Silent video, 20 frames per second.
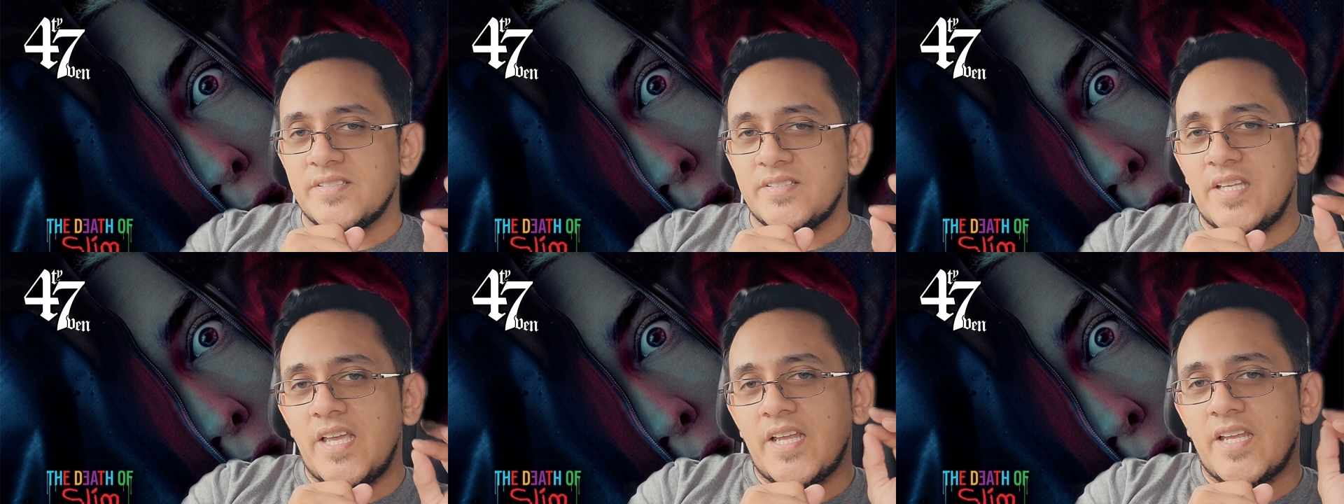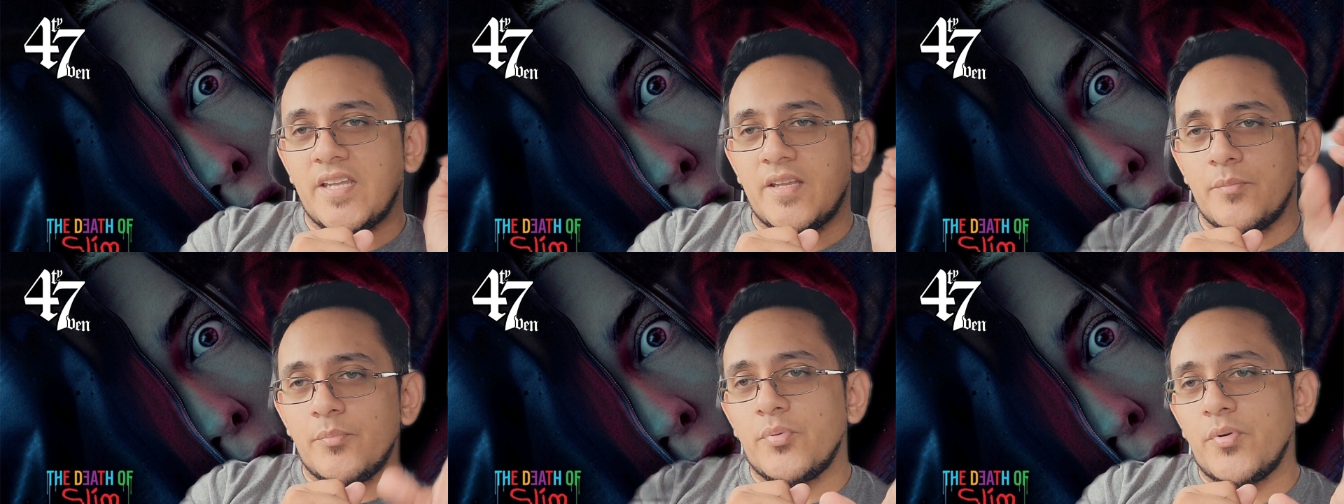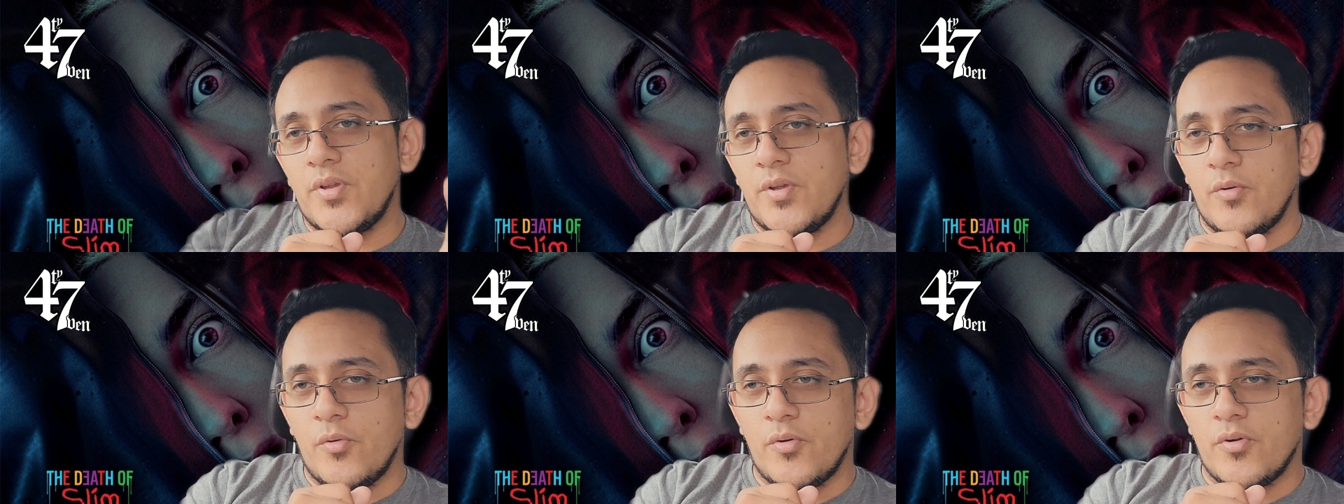second
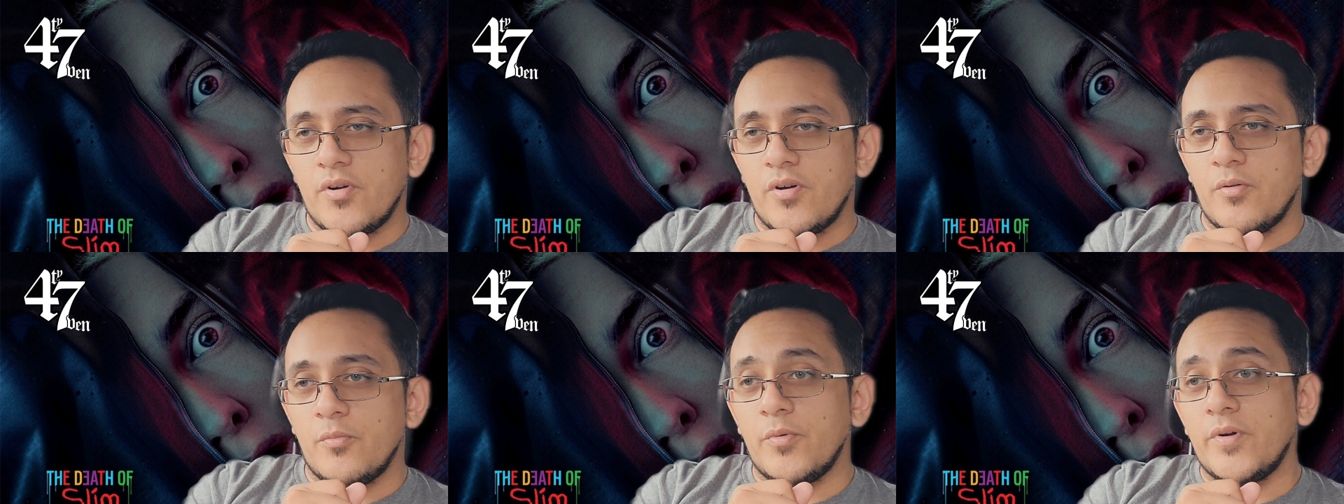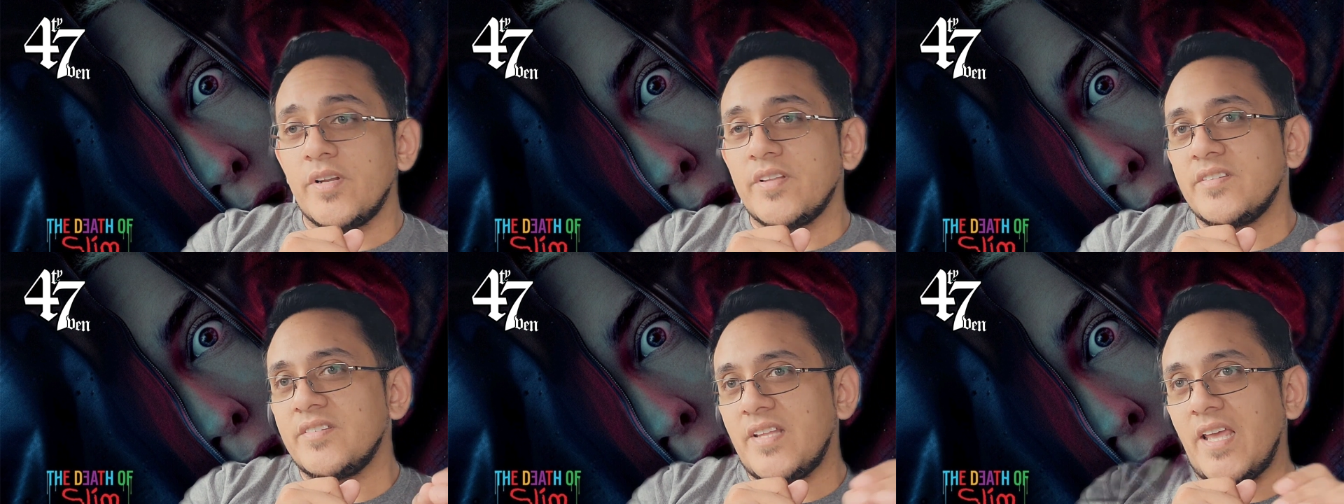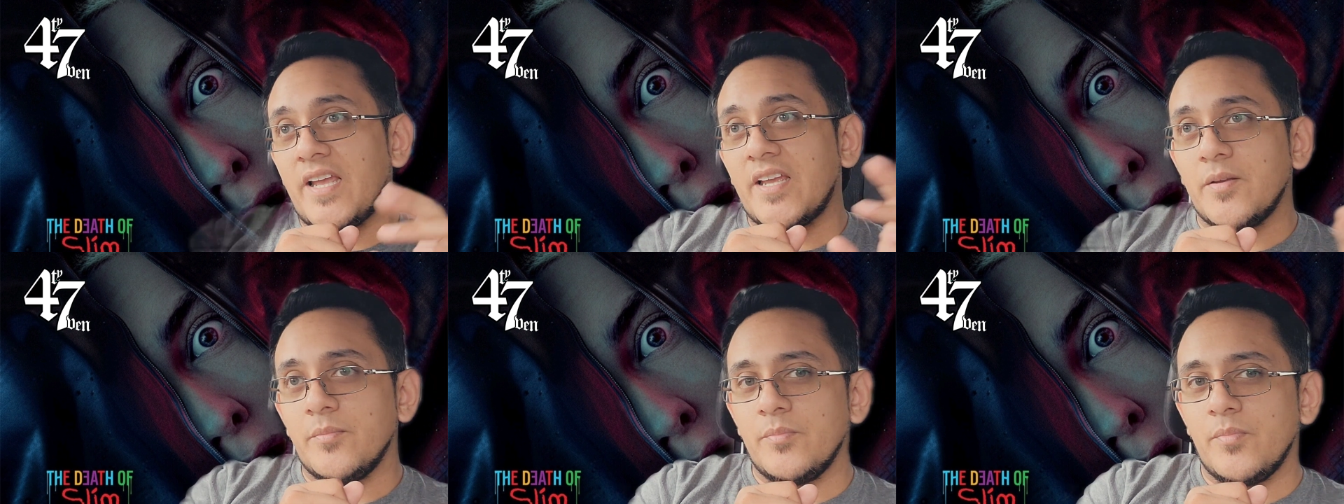pre-order with a
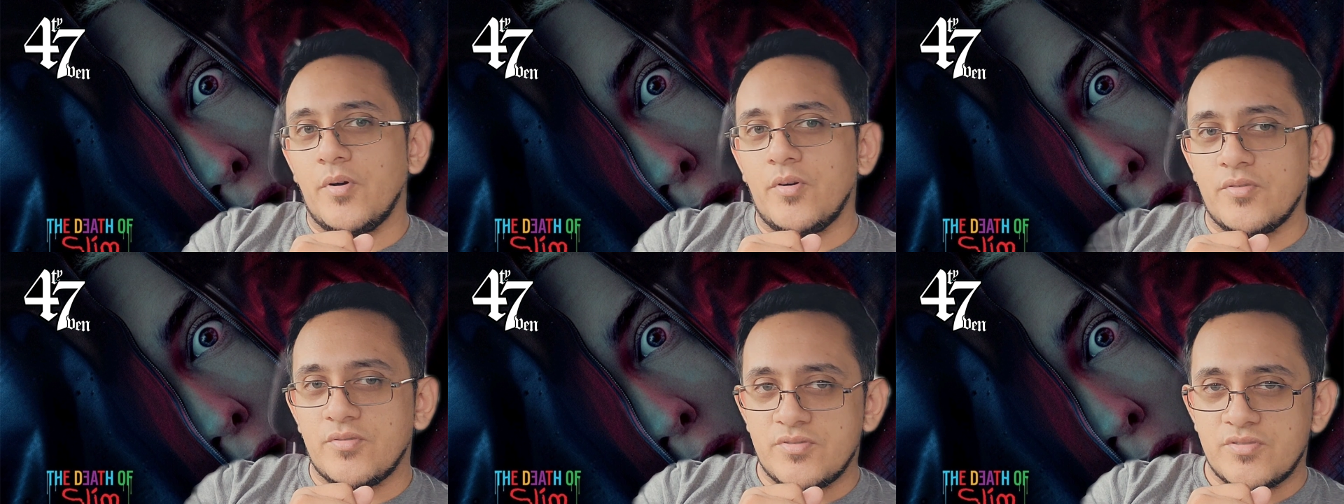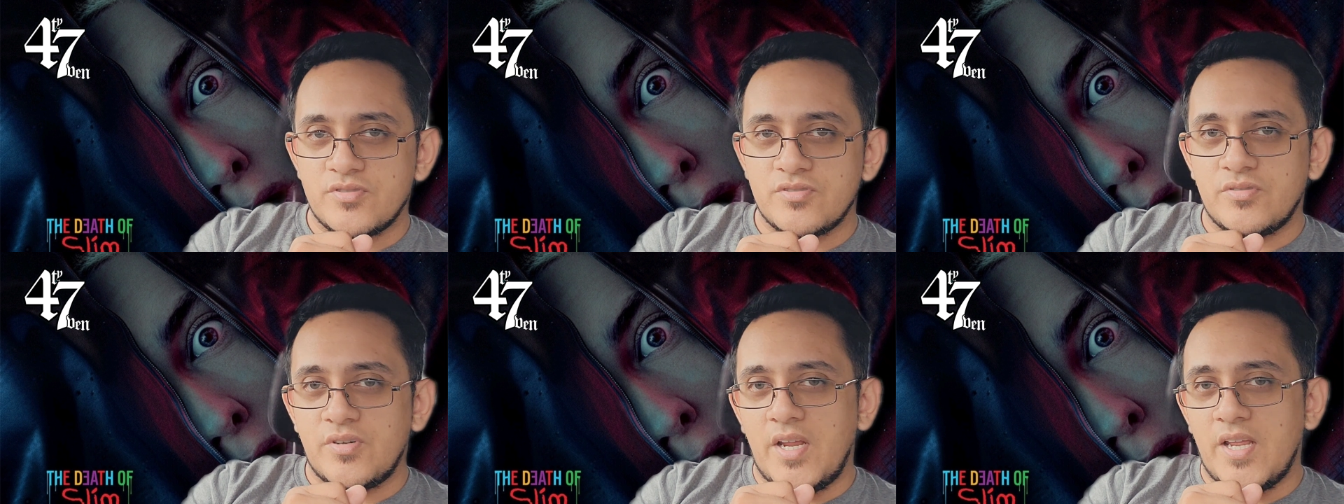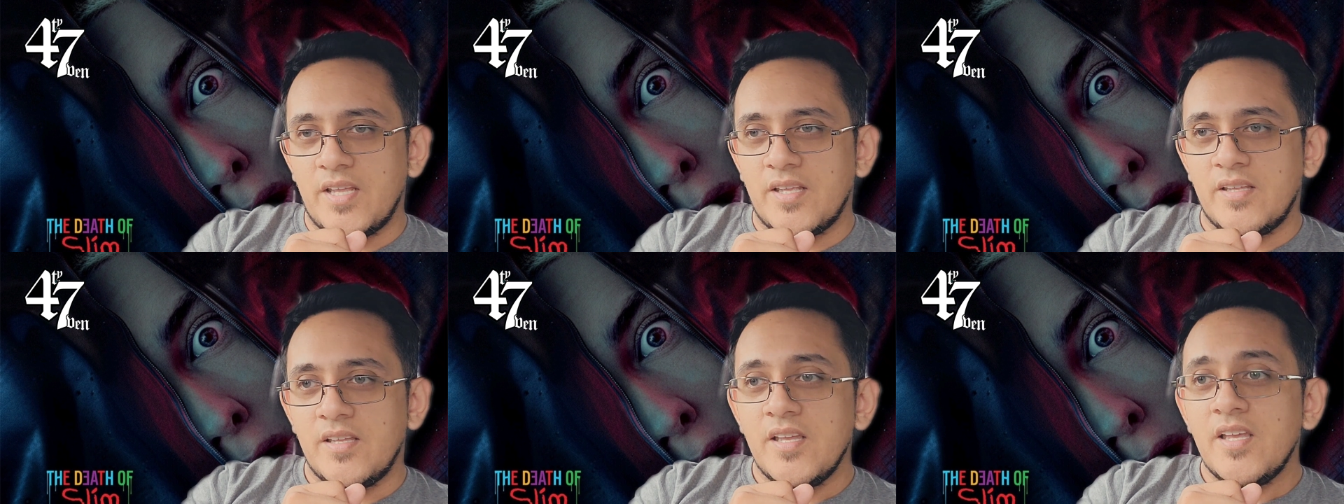second bonus track.